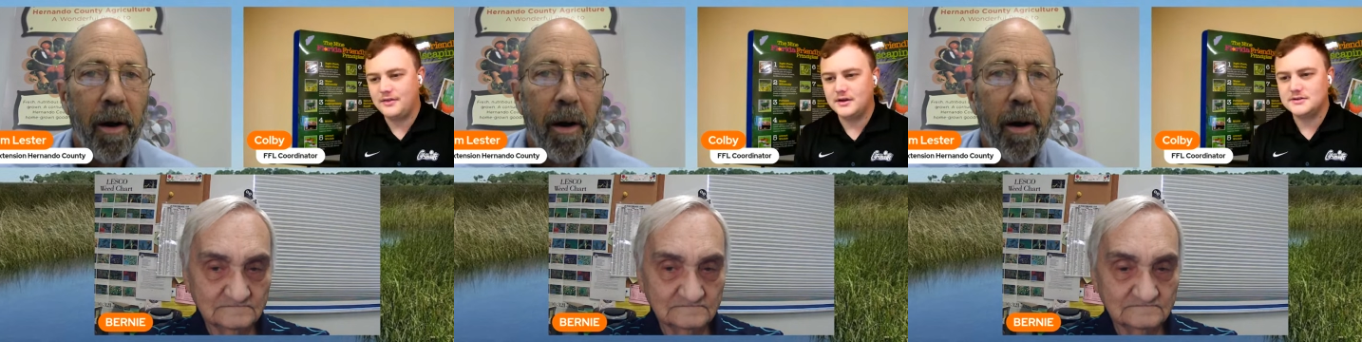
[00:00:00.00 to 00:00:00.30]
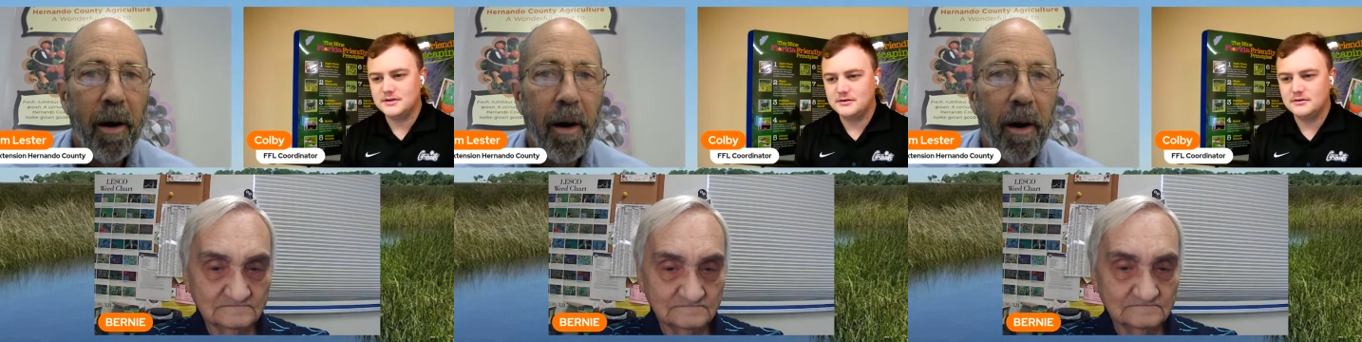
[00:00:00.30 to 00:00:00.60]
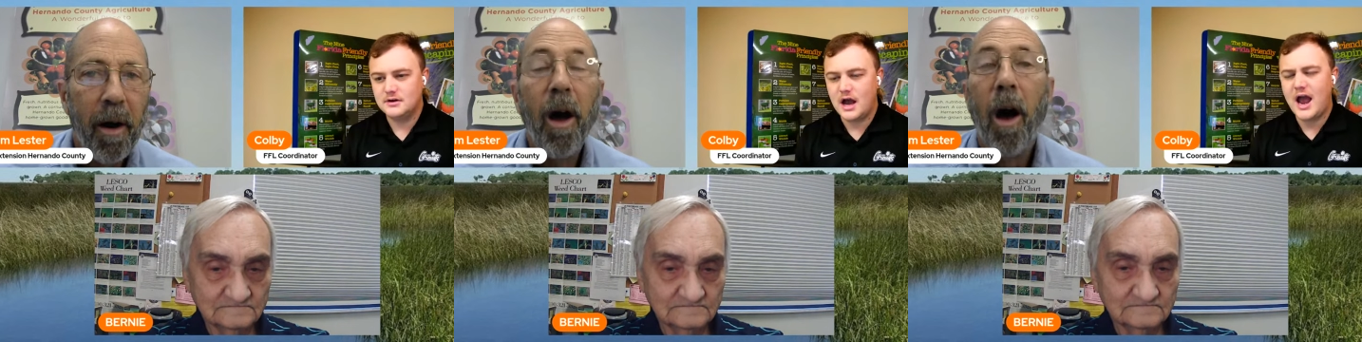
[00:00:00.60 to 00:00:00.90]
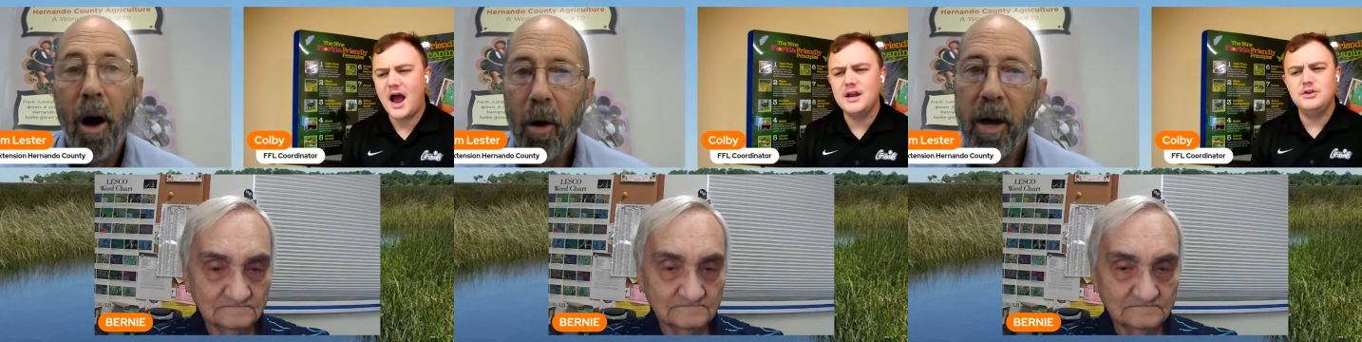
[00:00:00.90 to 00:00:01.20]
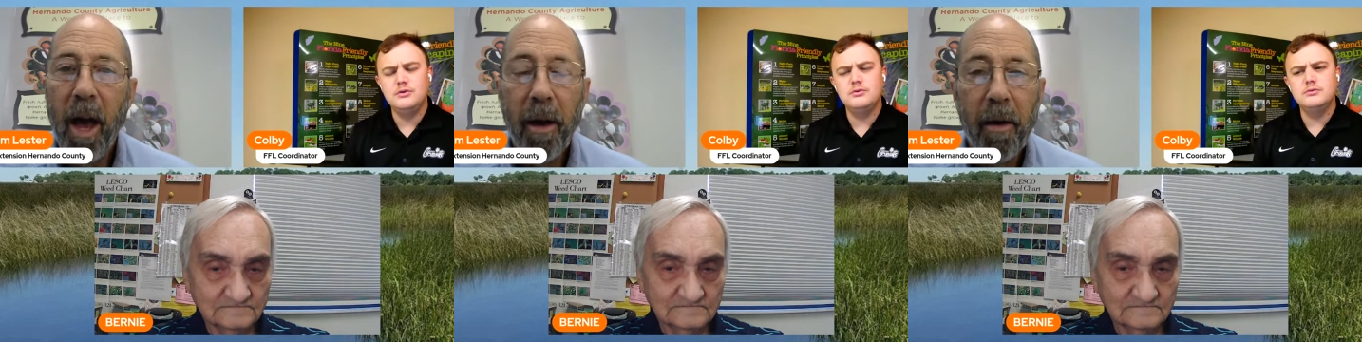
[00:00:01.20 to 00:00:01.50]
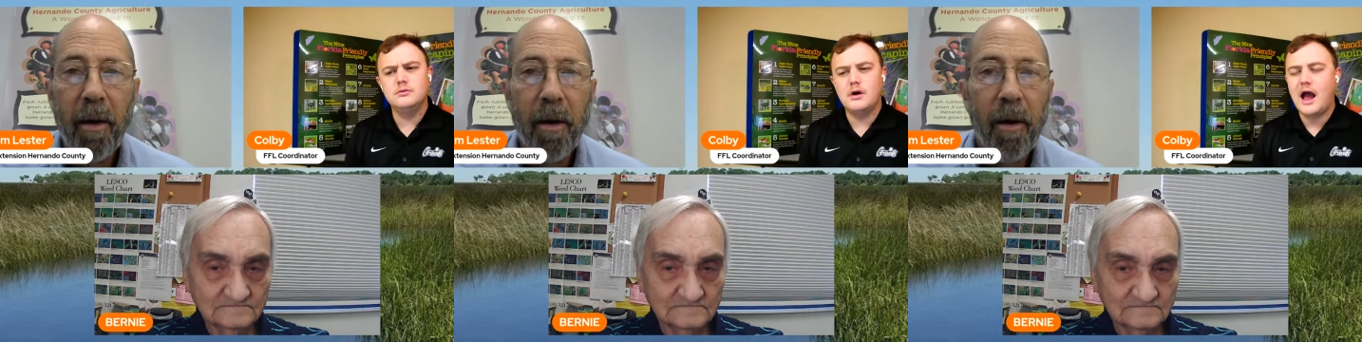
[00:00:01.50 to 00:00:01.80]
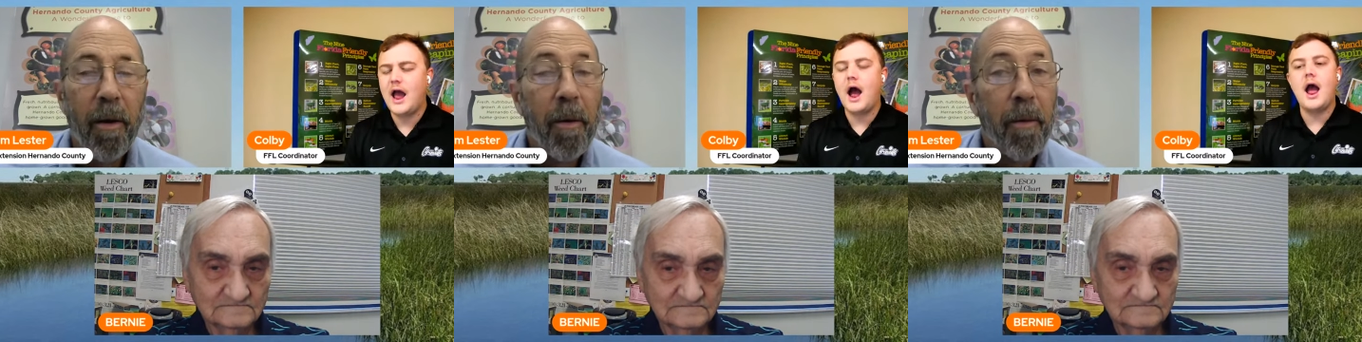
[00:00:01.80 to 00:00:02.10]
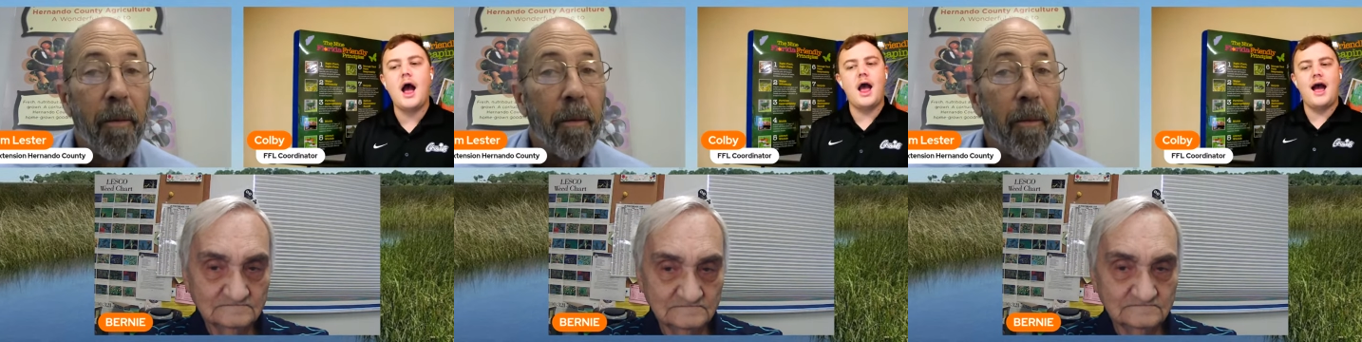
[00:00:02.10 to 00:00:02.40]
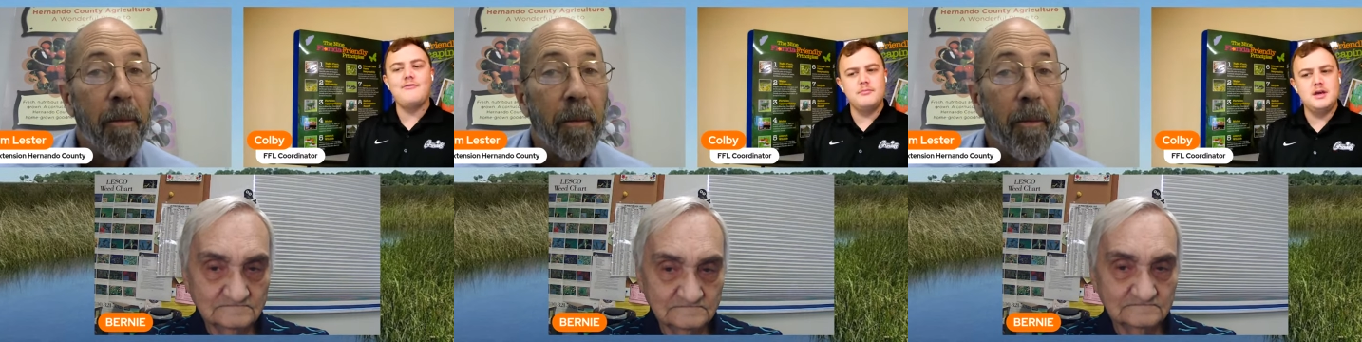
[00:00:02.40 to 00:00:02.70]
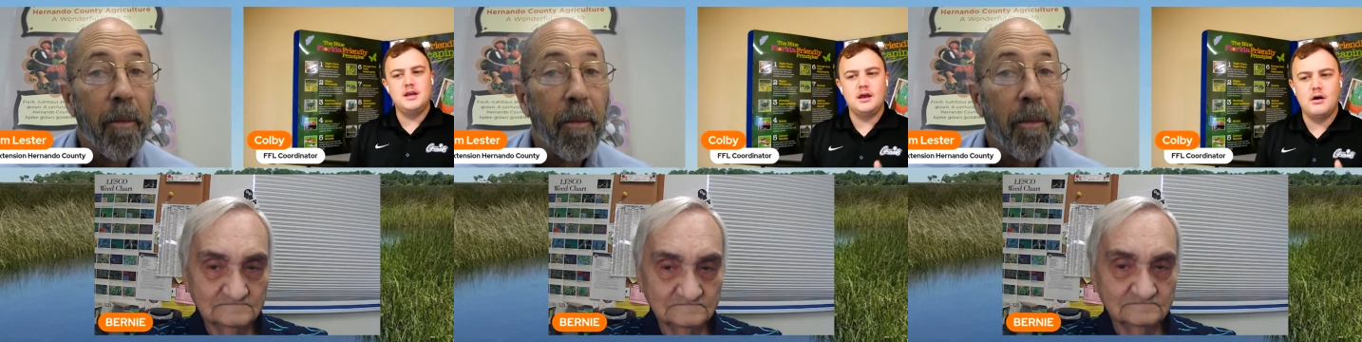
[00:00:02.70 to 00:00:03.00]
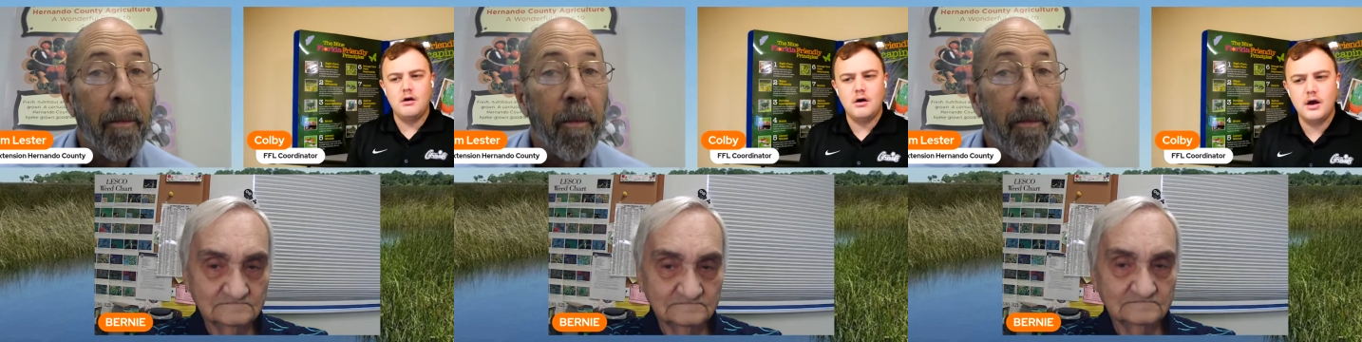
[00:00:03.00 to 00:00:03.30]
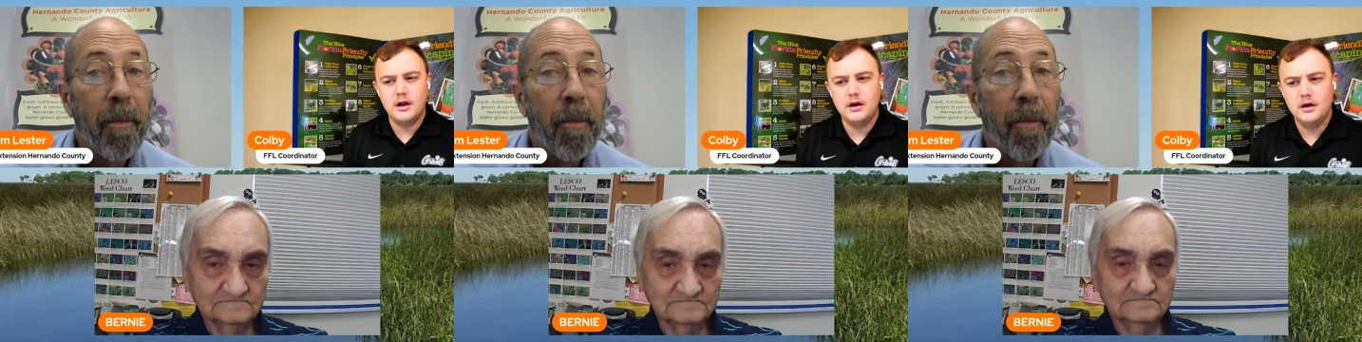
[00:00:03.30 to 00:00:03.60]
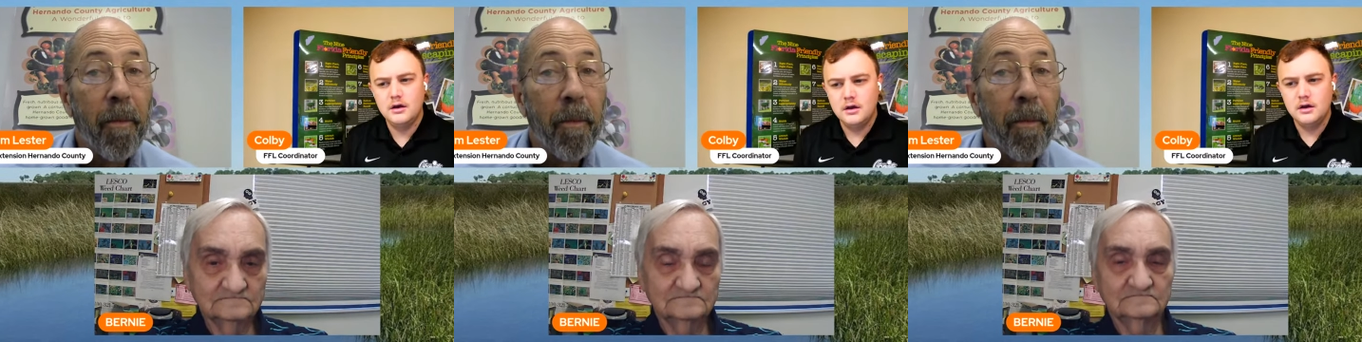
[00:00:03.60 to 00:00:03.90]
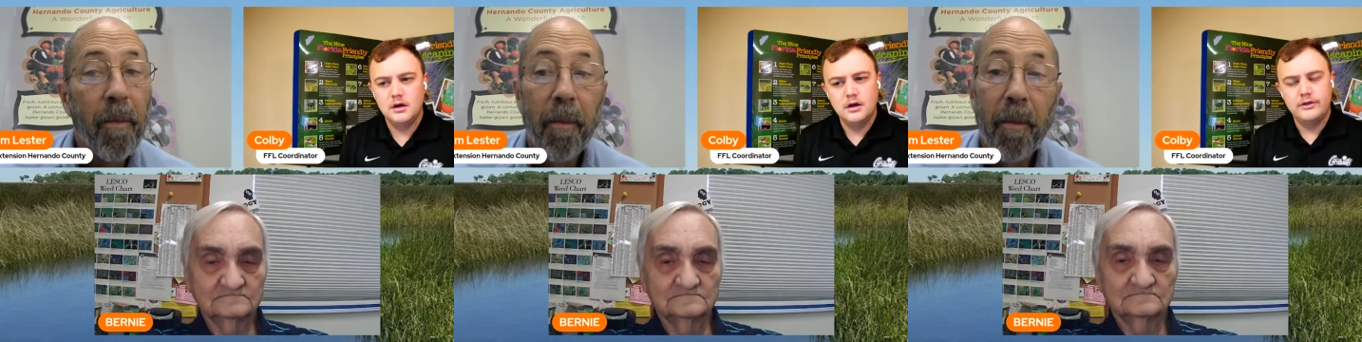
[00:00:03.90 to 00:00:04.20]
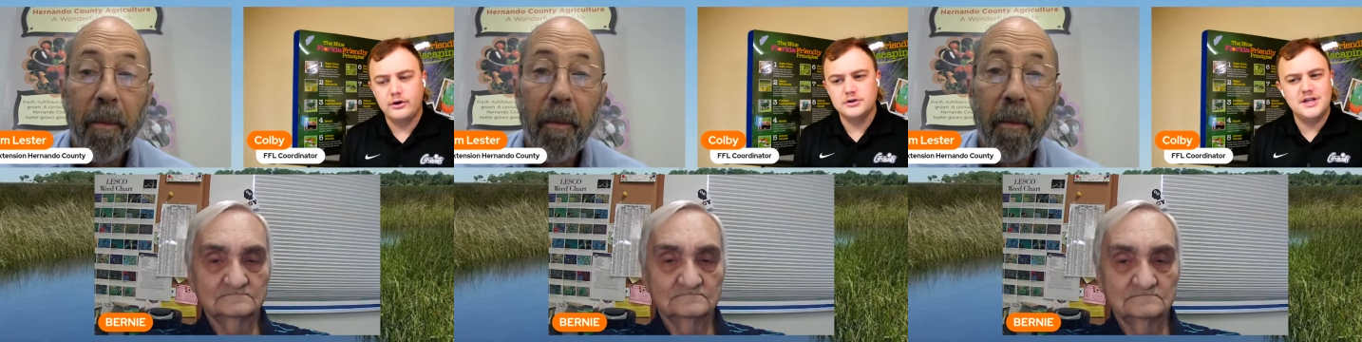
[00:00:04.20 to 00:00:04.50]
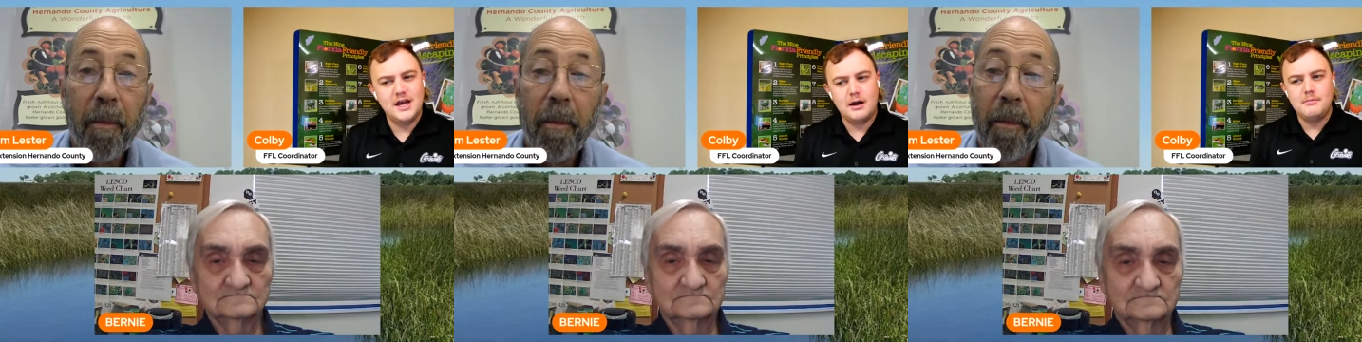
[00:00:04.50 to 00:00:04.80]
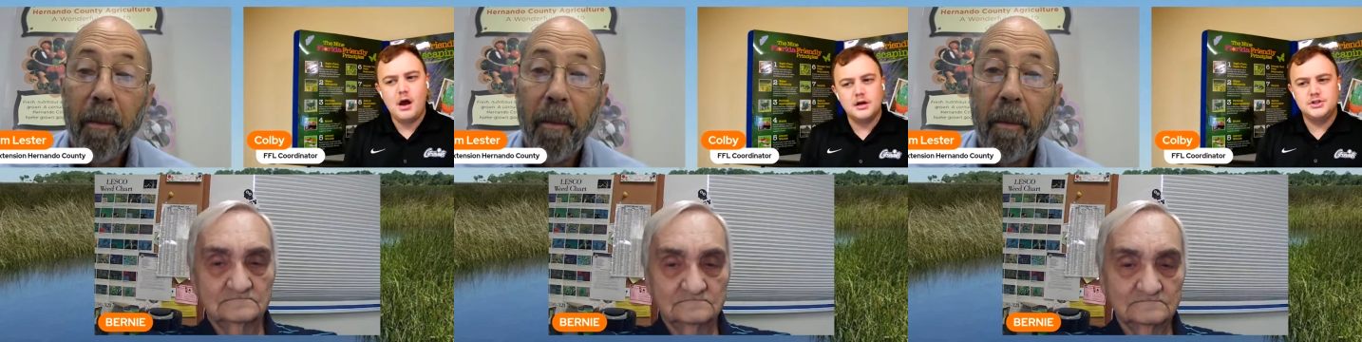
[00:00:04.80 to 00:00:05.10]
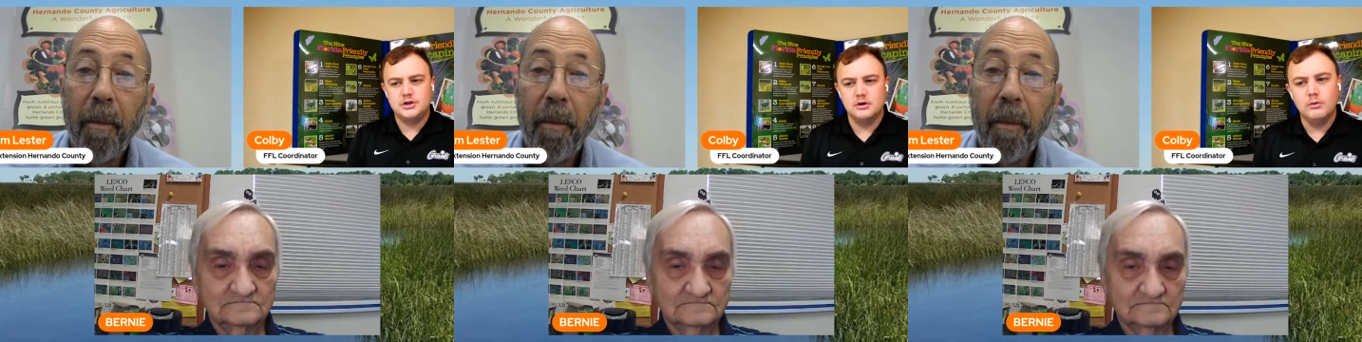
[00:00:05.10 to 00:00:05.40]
Speaker 1: think so. I, I do. I, I have a meeting on Thursday, and I'm not sure